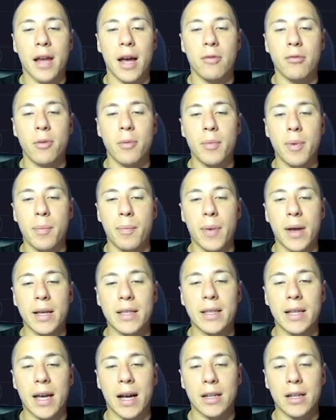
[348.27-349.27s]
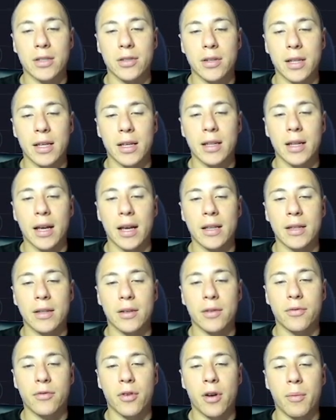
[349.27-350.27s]
I will be placing actually it
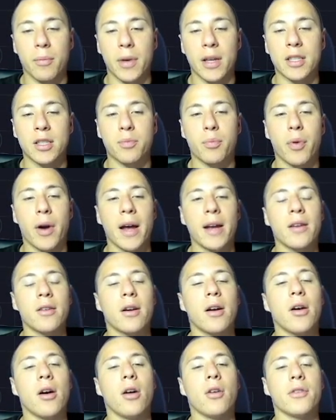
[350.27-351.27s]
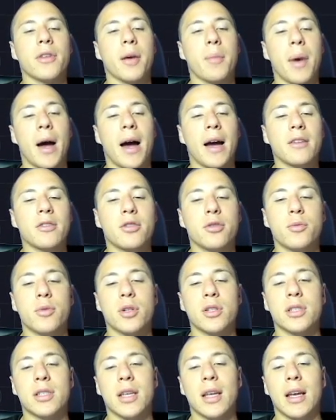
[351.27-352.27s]
from its prior all-time high
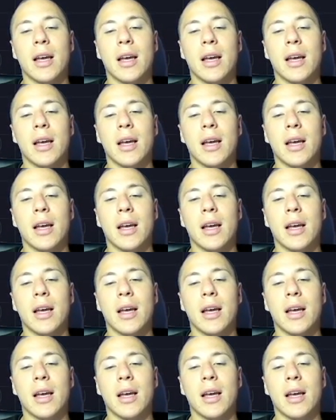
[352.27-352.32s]
towards